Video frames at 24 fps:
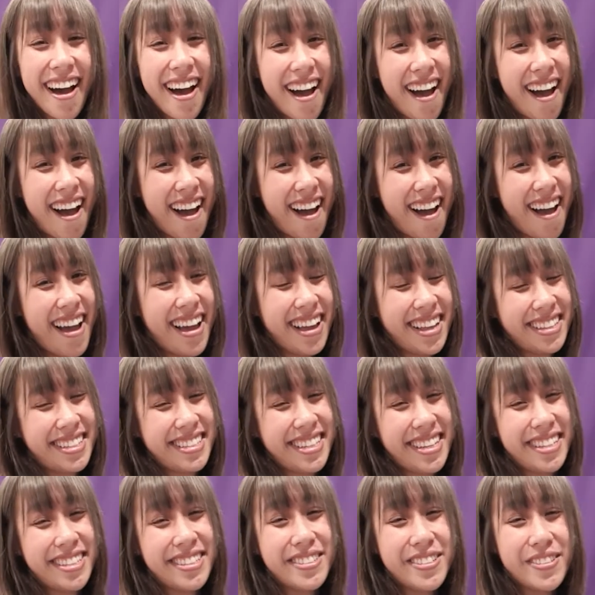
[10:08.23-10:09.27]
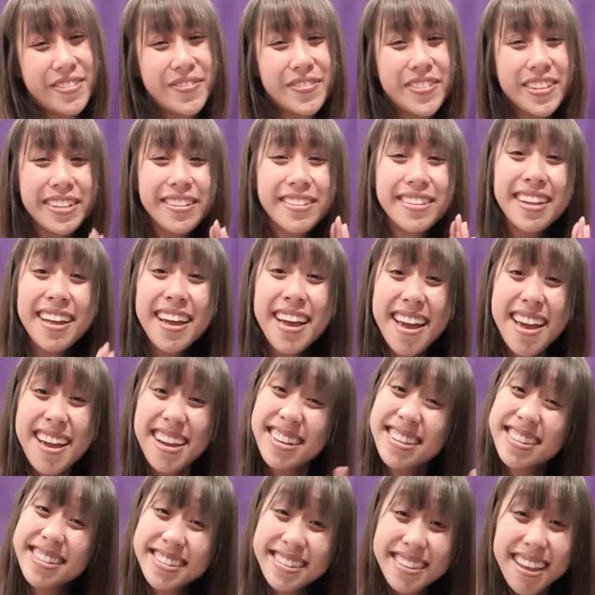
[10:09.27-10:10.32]
I tend to feel
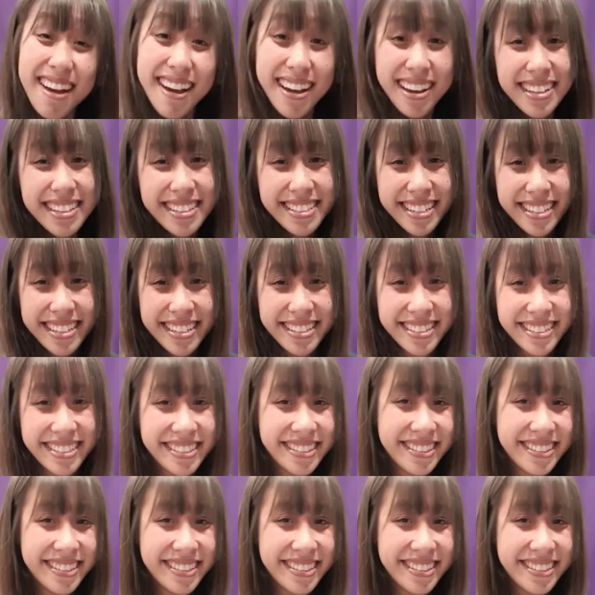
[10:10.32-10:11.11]
excited.